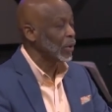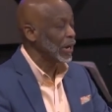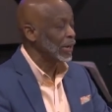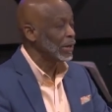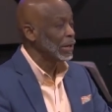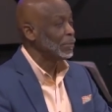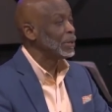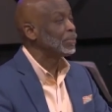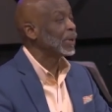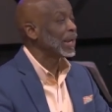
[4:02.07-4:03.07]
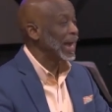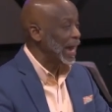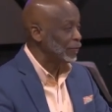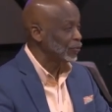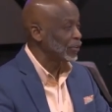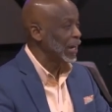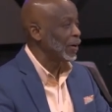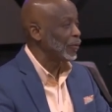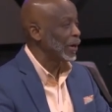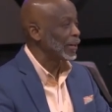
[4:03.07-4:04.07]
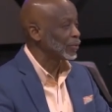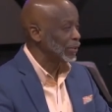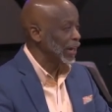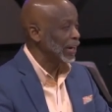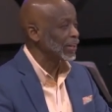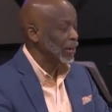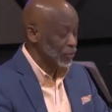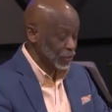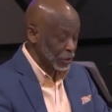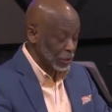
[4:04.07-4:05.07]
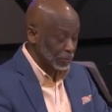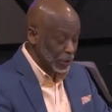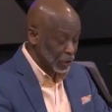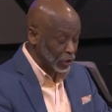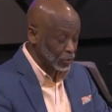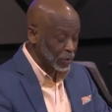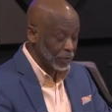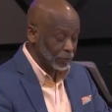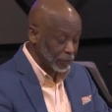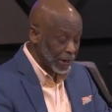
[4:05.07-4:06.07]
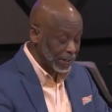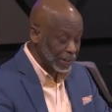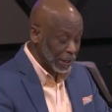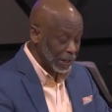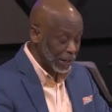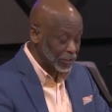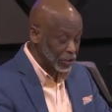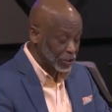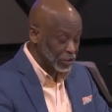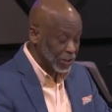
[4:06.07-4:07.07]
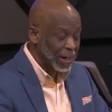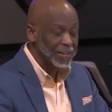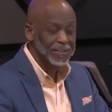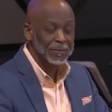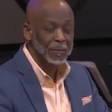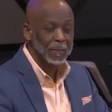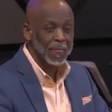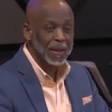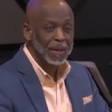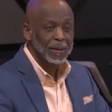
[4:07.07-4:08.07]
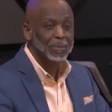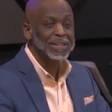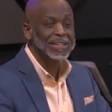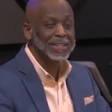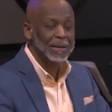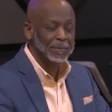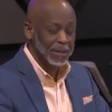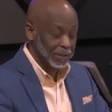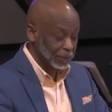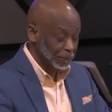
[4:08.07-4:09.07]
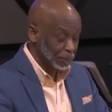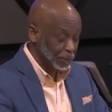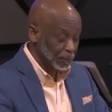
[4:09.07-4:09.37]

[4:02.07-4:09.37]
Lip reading: way people laugh today at us because we have faith in Jesus Christ. But Simeon